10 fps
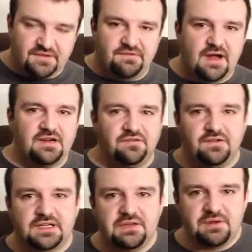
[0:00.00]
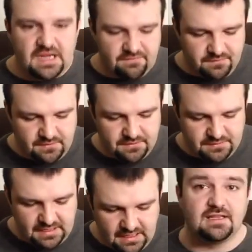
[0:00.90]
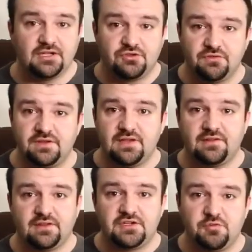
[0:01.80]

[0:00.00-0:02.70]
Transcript: final fuck you to everyone, okay? the truth is, unless